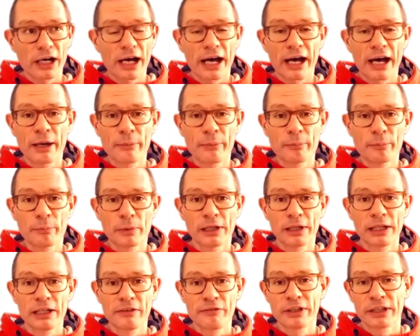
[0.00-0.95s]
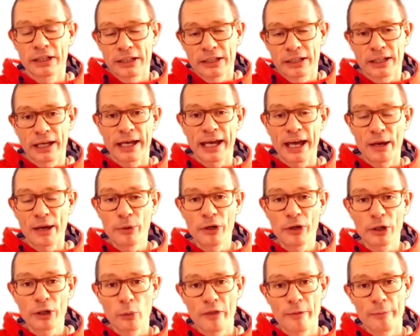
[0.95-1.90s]
I'm living in
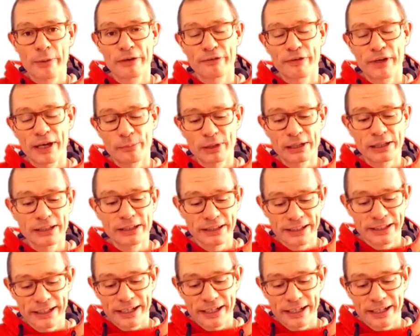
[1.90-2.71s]
Hamburg with my family,